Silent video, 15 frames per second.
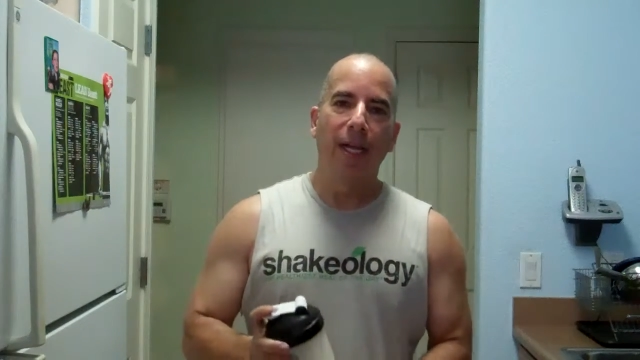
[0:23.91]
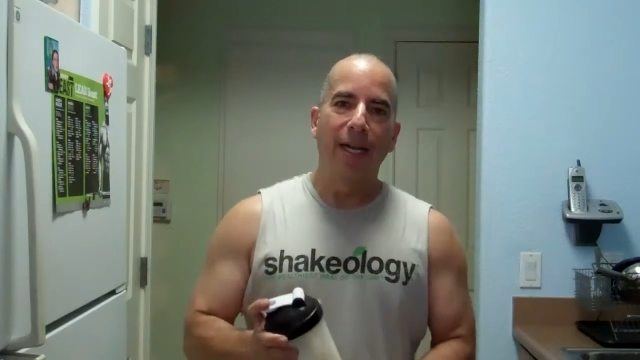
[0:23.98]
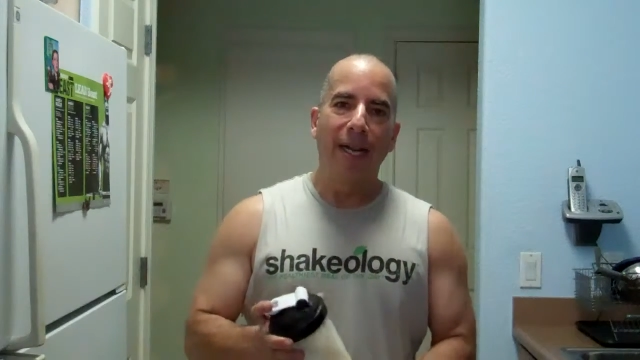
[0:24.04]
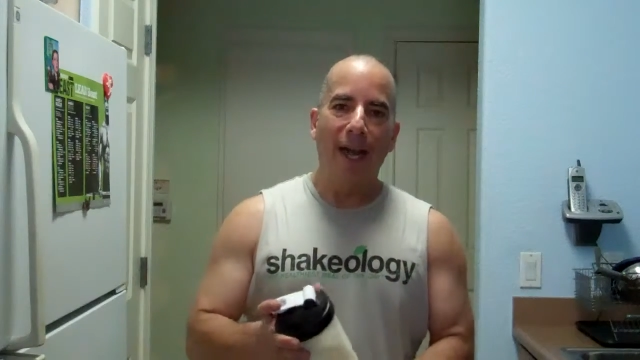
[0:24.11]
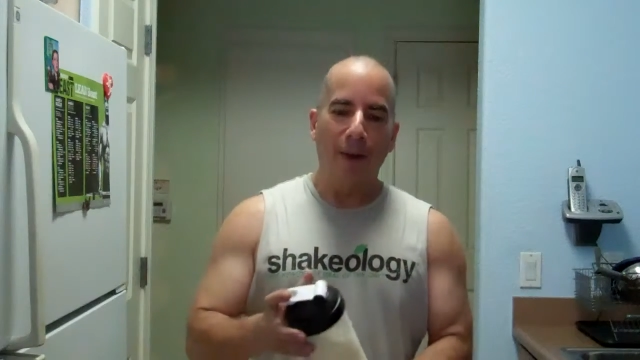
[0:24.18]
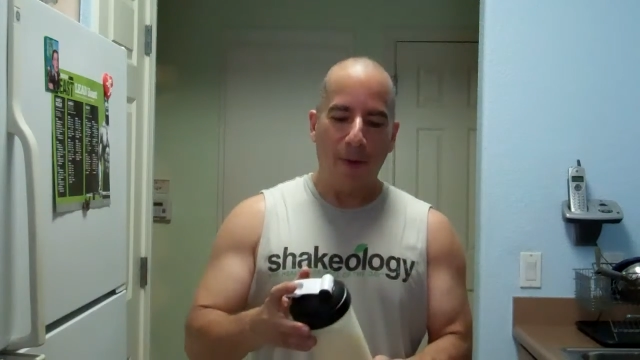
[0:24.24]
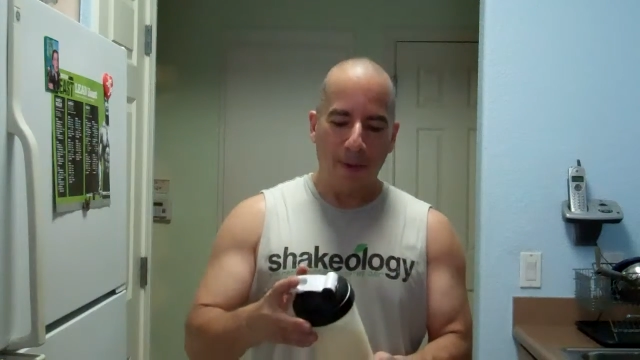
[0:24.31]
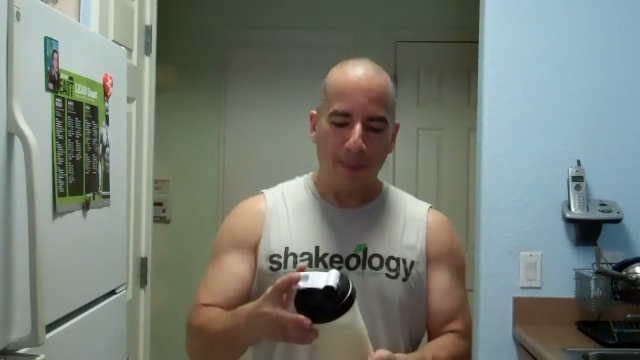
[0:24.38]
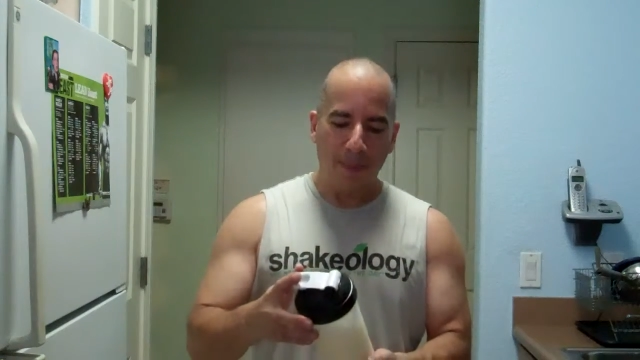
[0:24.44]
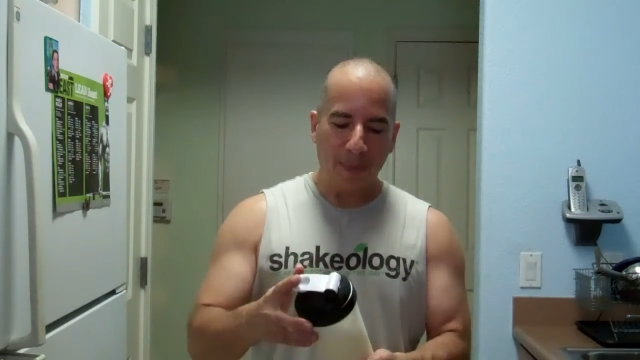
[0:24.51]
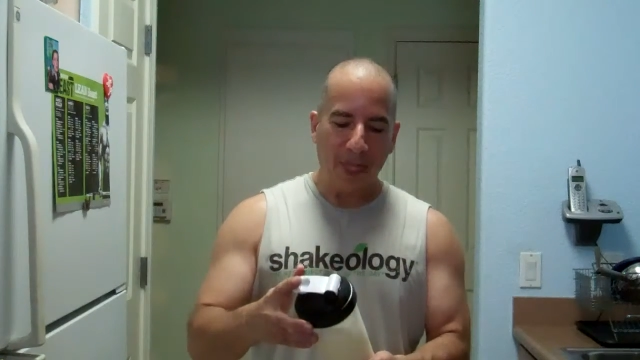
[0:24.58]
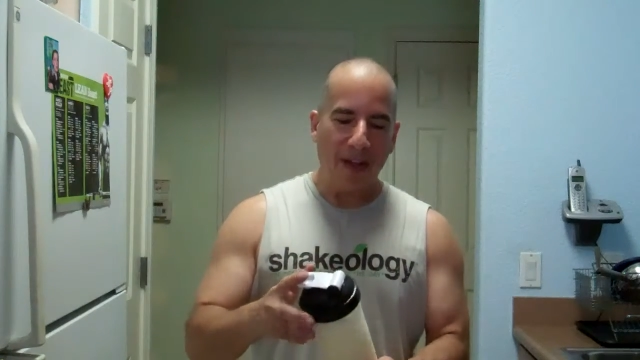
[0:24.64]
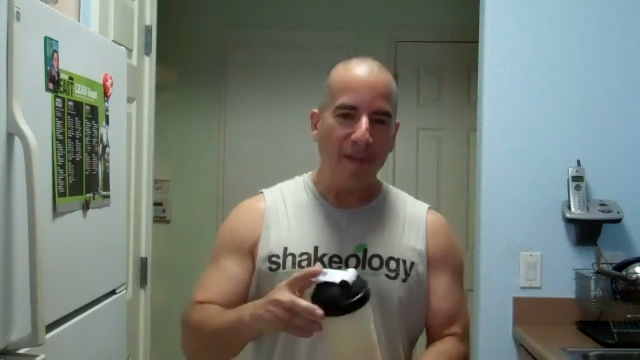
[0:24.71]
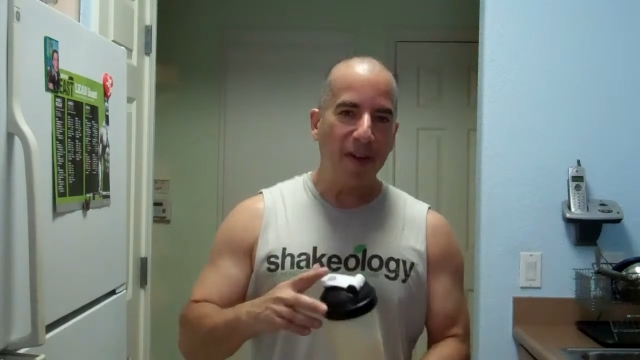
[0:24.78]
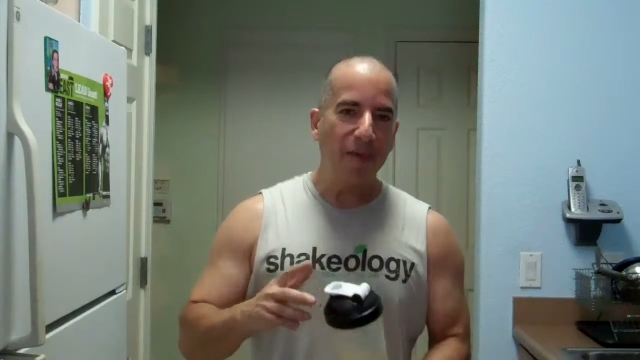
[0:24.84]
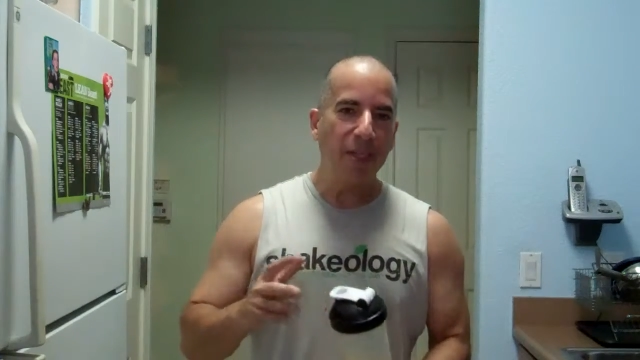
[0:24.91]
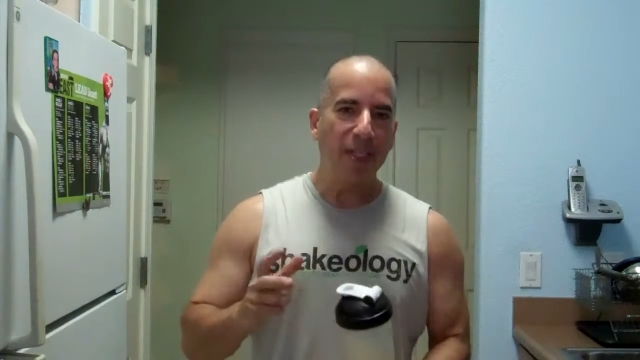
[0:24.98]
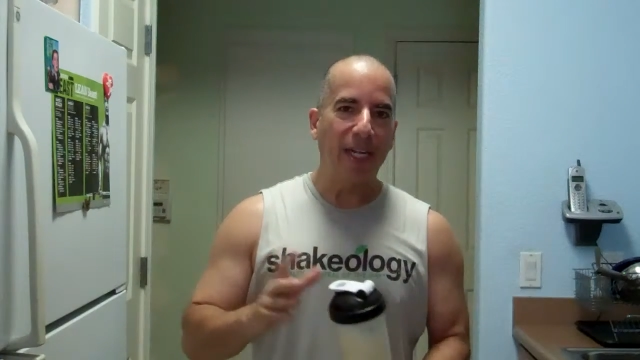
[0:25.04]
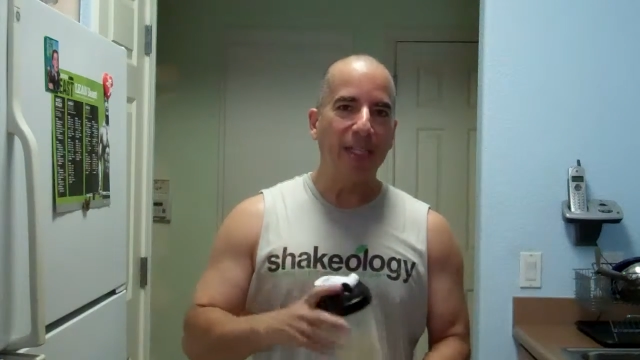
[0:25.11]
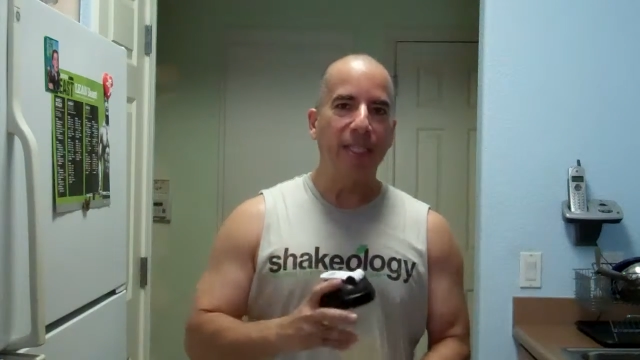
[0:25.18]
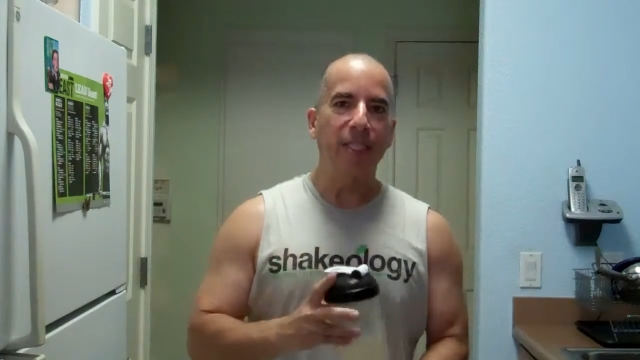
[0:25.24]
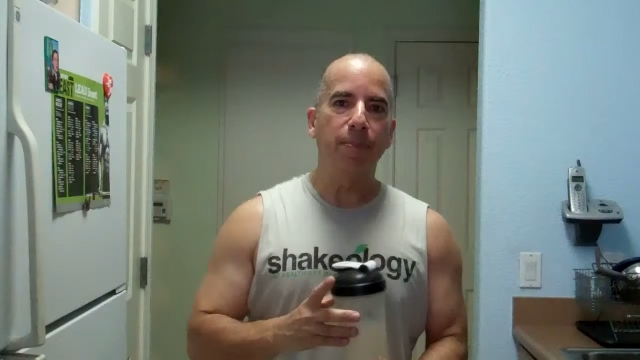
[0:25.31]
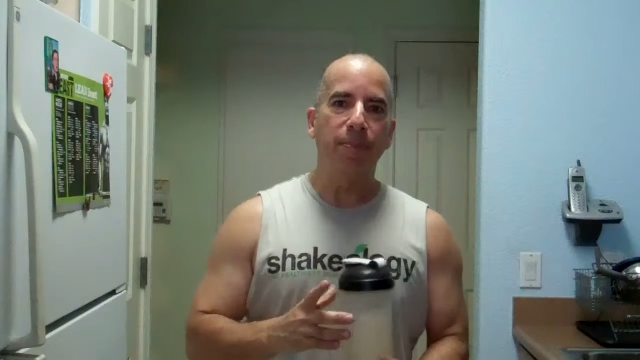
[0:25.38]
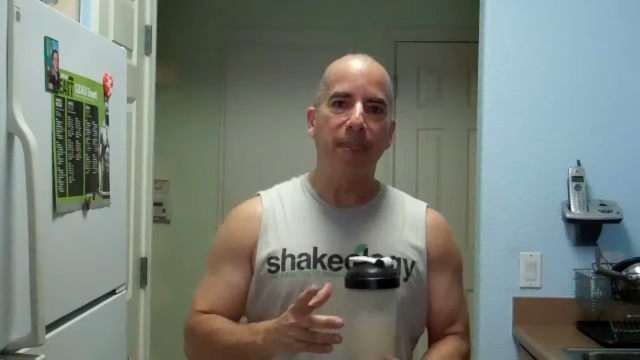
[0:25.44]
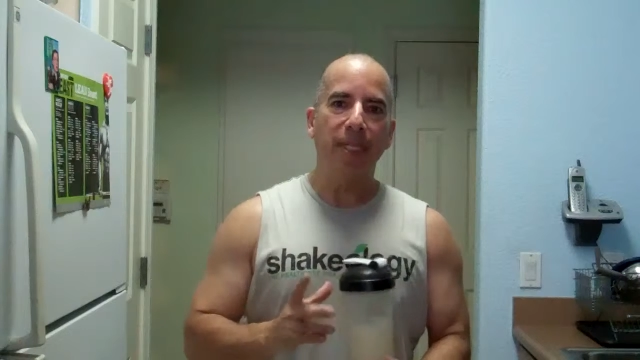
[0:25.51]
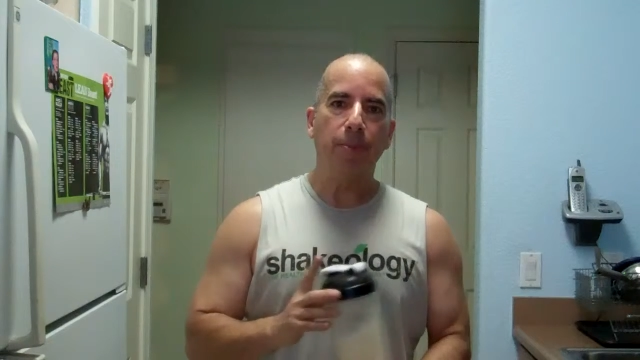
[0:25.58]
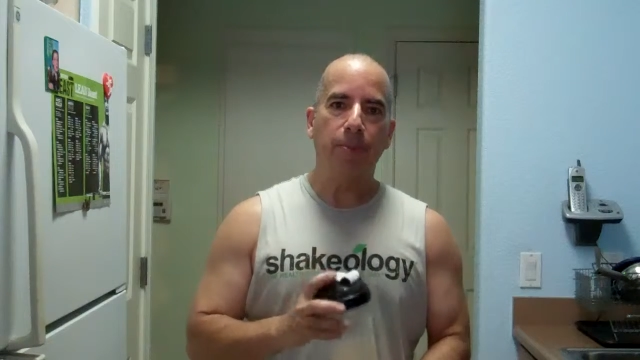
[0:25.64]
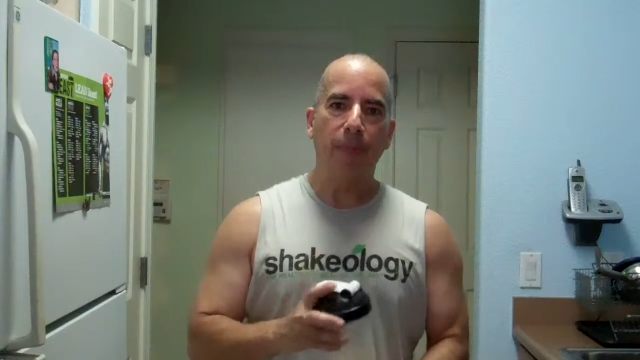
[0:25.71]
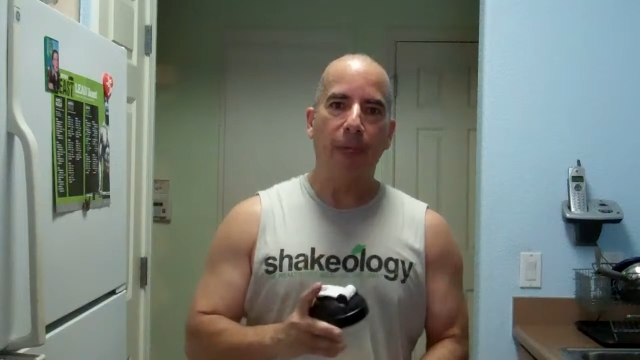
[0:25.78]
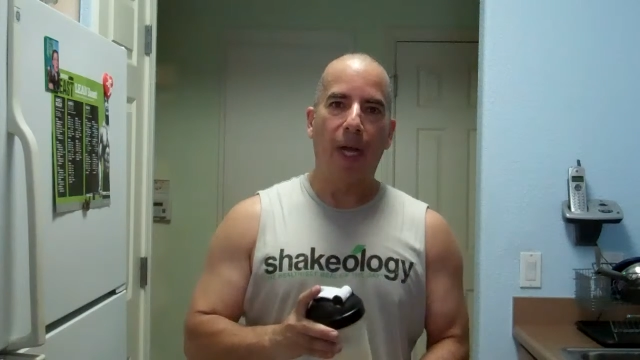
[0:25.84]
Now I've never done these
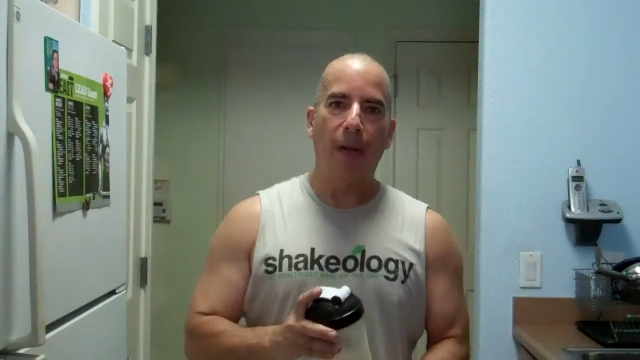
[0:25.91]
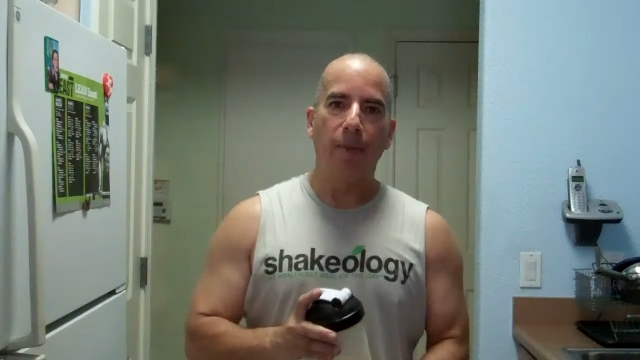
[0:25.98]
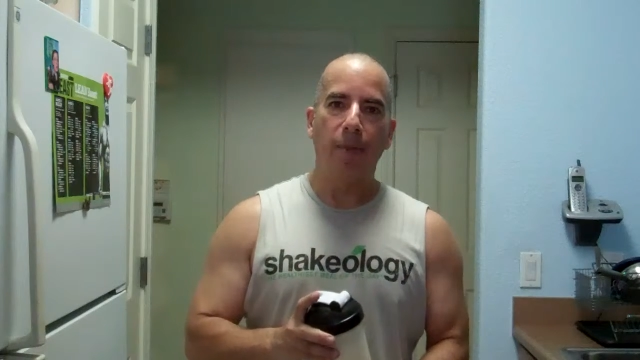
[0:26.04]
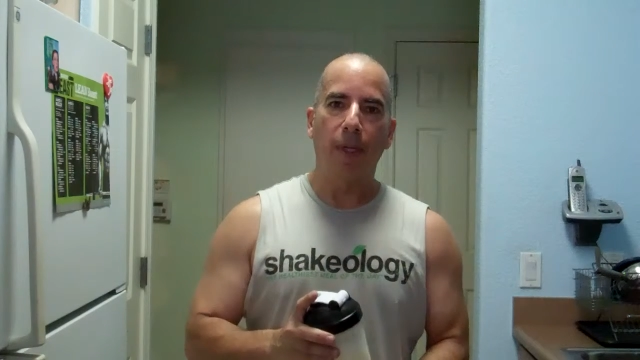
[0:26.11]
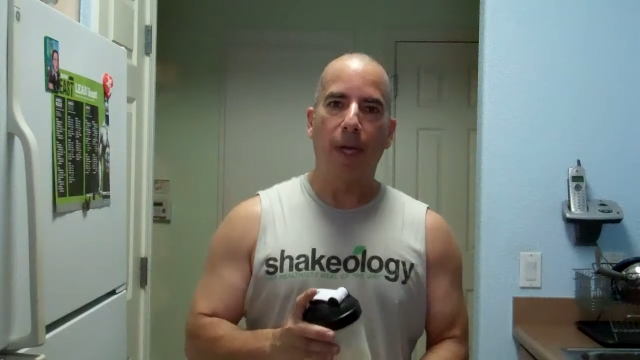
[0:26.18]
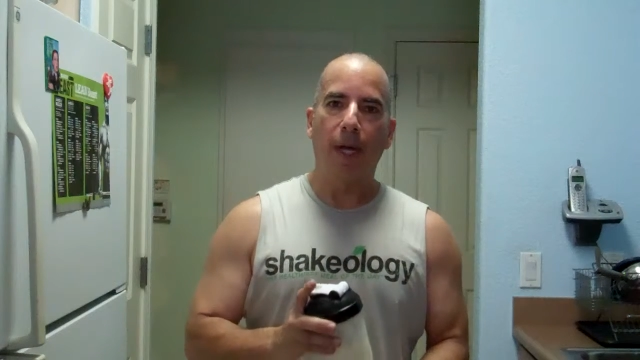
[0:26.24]
these um,